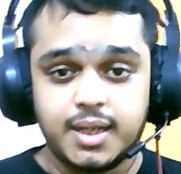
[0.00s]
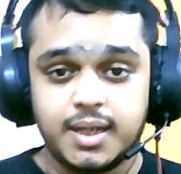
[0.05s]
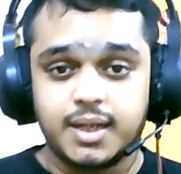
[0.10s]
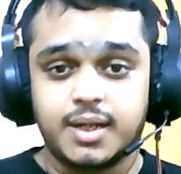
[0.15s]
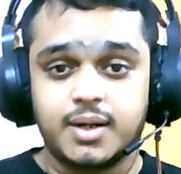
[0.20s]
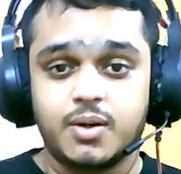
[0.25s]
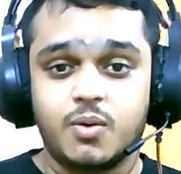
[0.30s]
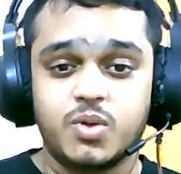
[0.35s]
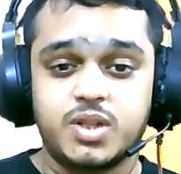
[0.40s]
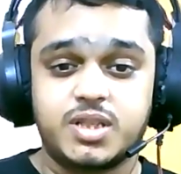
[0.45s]

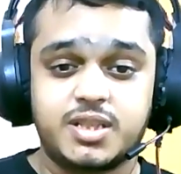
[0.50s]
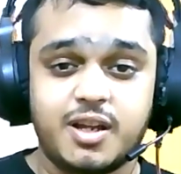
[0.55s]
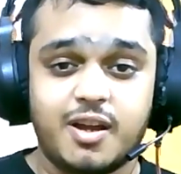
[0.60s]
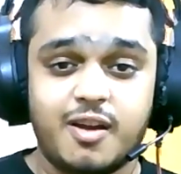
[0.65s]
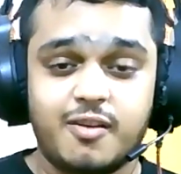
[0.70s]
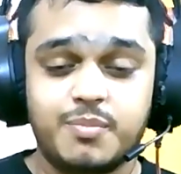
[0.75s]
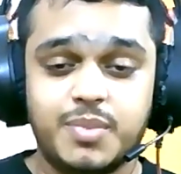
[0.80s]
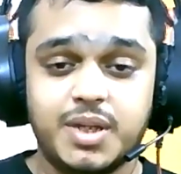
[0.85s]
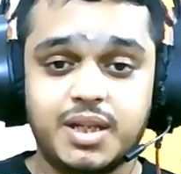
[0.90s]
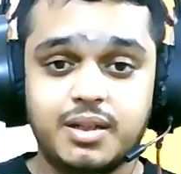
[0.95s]
which
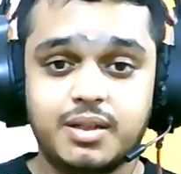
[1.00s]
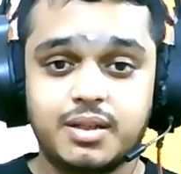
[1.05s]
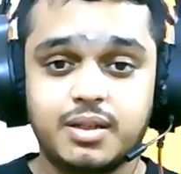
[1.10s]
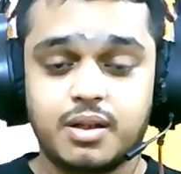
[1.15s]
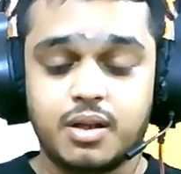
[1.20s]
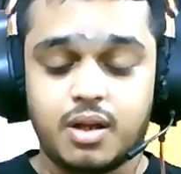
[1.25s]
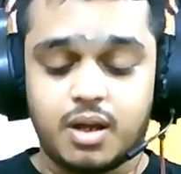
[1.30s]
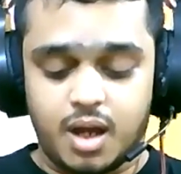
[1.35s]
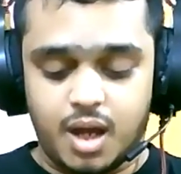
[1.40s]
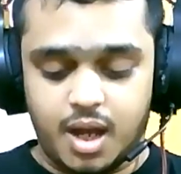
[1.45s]
have been
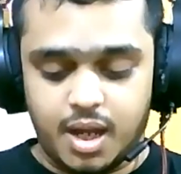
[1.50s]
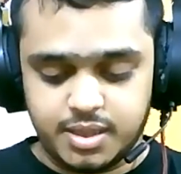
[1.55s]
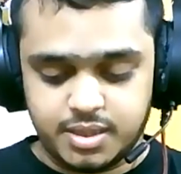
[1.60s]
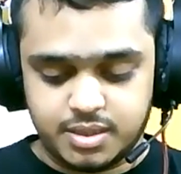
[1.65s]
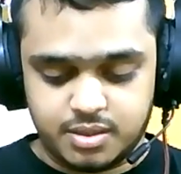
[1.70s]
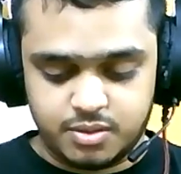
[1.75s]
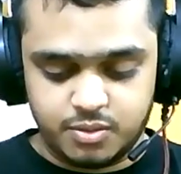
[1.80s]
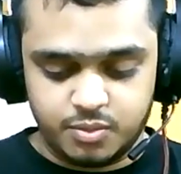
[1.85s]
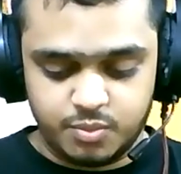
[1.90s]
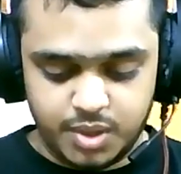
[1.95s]

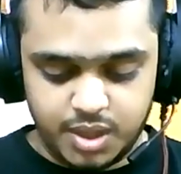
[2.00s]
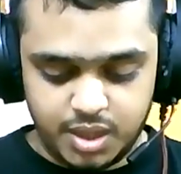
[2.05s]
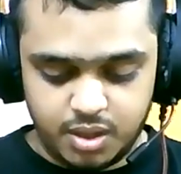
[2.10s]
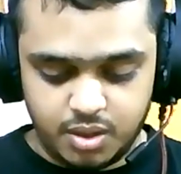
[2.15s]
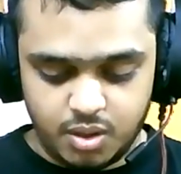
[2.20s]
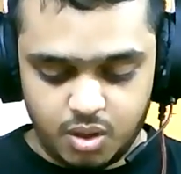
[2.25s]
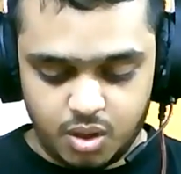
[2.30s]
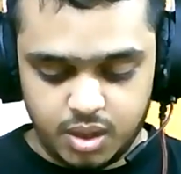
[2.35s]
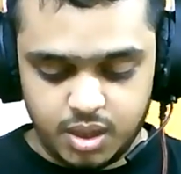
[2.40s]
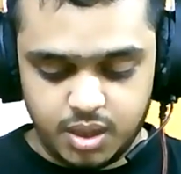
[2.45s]
asked to
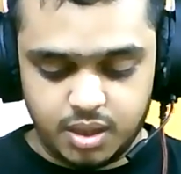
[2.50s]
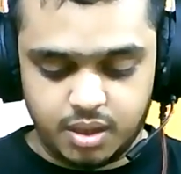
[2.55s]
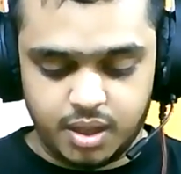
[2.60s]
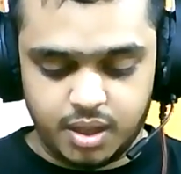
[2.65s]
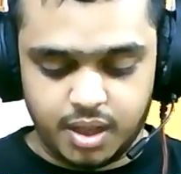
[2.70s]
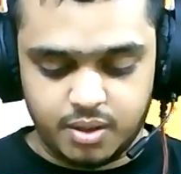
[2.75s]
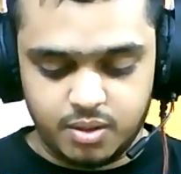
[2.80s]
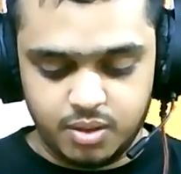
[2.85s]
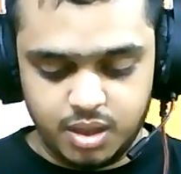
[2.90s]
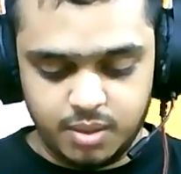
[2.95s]
me on a
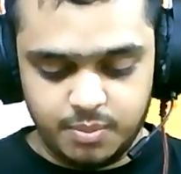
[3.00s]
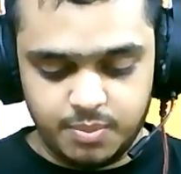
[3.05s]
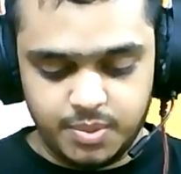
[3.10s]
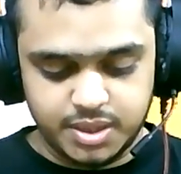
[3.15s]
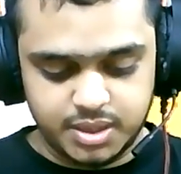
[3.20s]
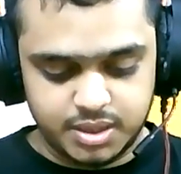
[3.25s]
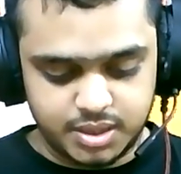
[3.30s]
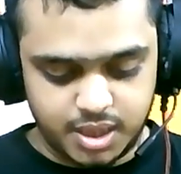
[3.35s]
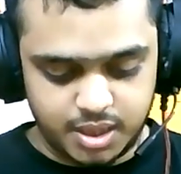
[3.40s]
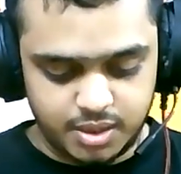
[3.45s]
regular
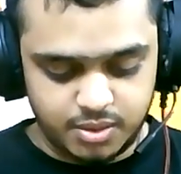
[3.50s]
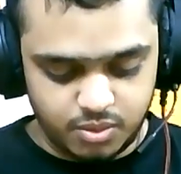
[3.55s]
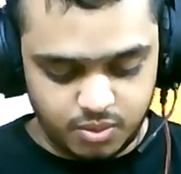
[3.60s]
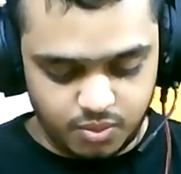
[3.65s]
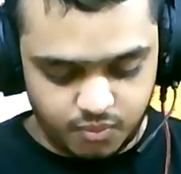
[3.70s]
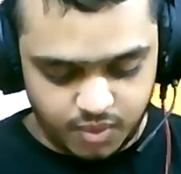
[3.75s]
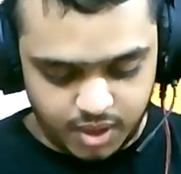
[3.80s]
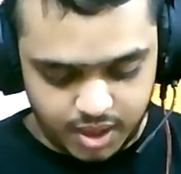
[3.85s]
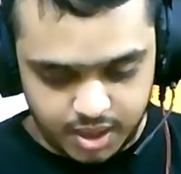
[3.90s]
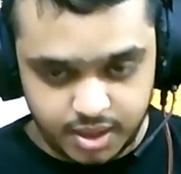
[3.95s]
basis. I don't
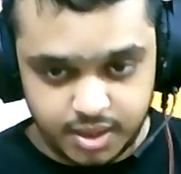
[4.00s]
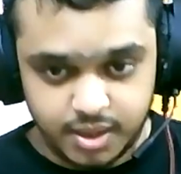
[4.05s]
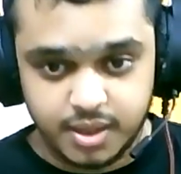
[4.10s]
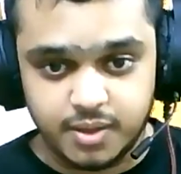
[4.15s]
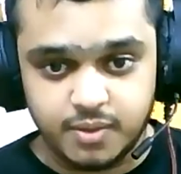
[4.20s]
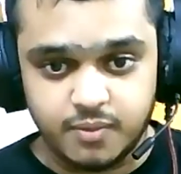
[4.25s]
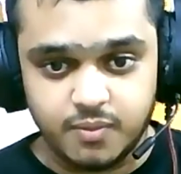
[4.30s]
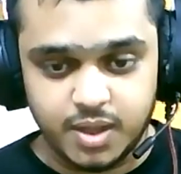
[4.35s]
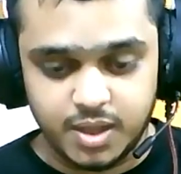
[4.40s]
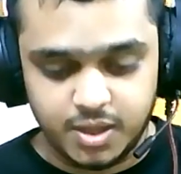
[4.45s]
know where
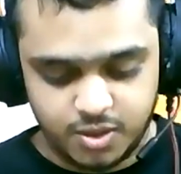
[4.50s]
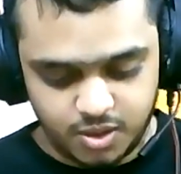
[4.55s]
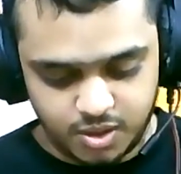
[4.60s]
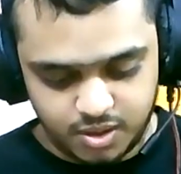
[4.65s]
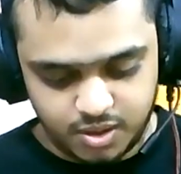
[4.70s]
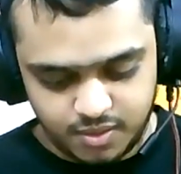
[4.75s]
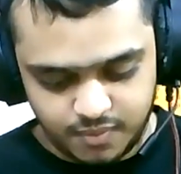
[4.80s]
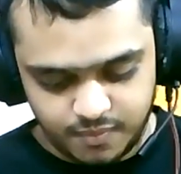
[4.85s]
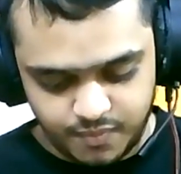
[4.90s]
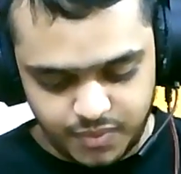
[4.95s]
it went
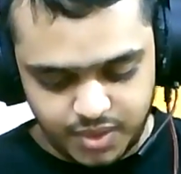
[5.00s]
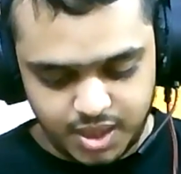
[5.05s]
on.